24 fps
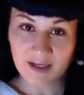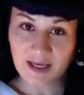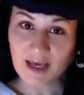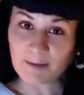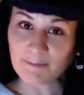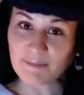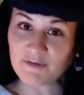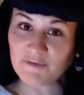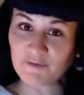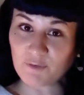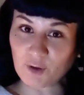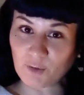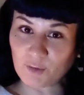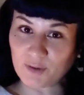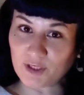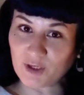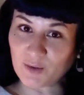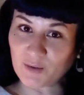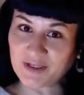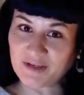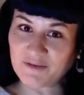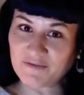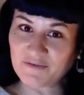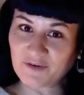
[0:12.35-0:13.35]
And before we
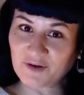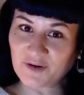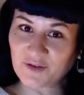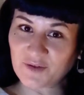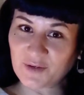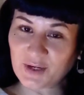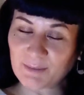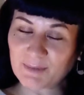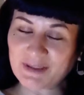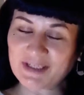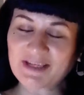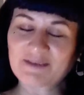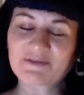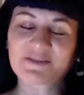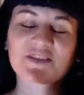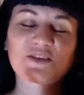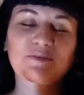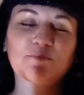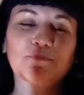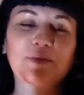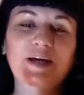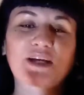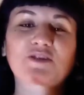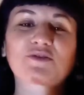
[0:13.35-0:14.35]
go any further, I want to give a
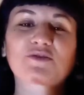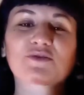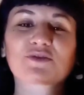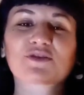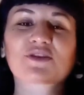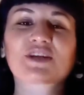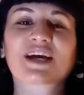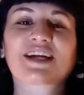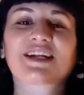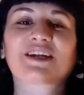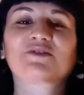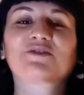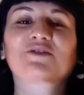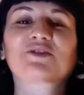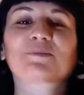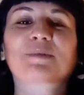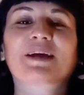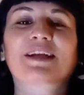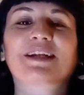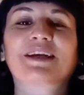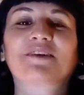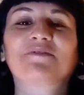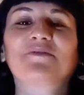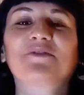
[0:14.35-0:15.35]
special shout out to
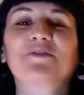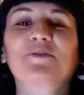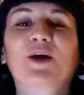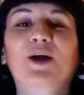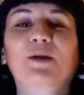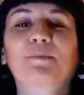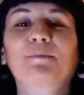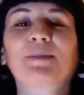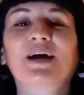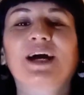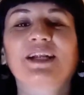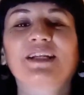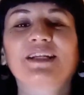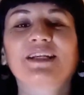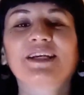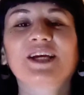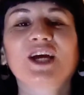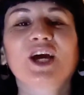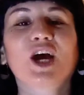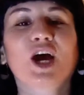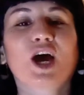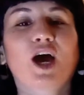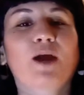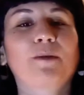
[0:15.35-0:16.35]
my nephew, Armani.
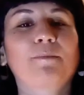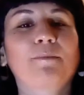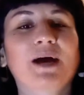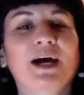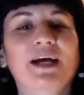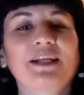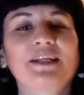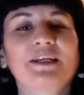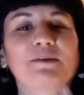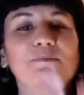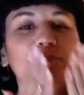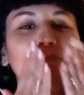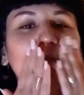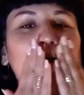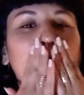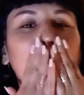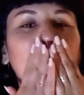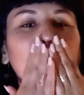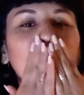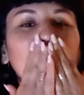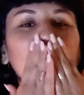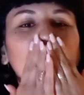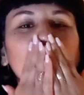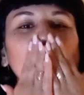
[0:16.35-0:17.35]
Armani,
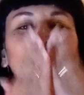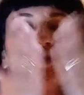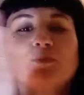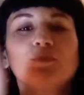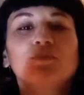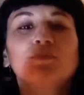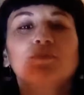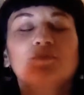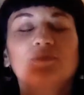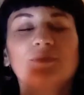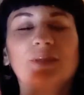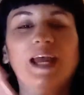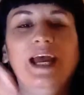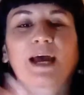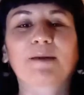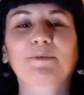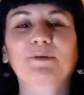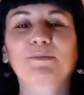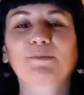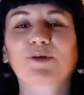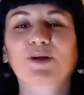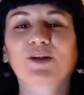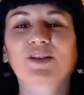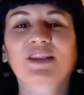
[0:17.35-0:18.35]
papi,
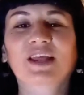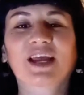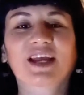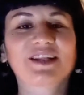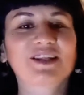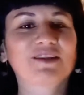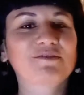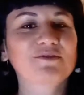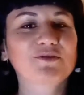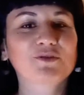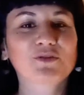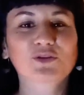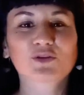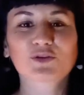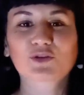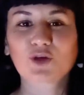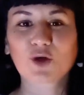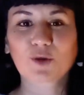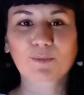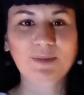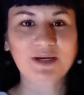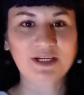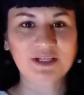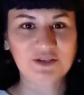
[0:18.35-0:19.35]
happy birthday. I love you
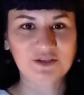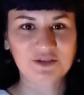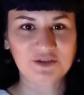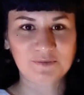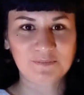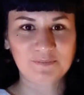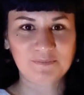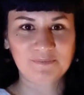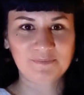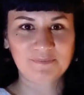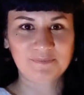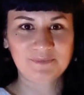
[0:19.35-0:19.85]
so much.